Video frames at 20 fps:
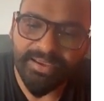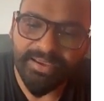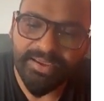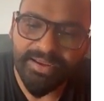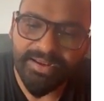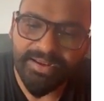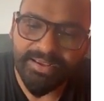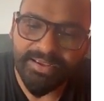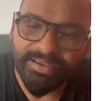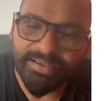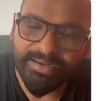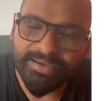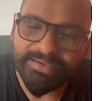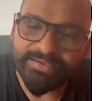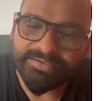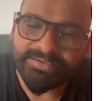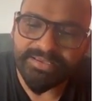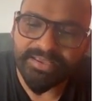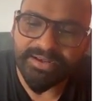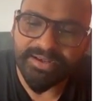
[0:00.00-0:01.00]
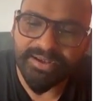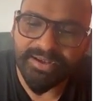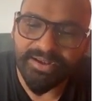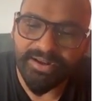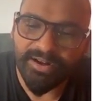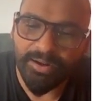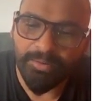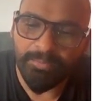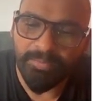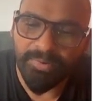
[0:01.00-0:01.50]
increase the
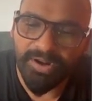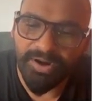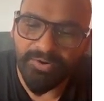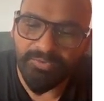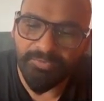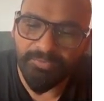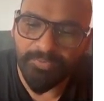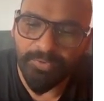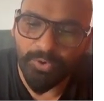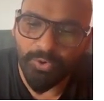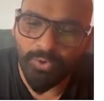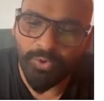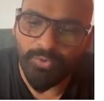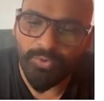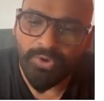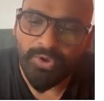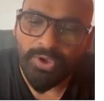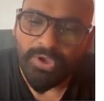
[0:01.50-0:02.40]
renal blood flow,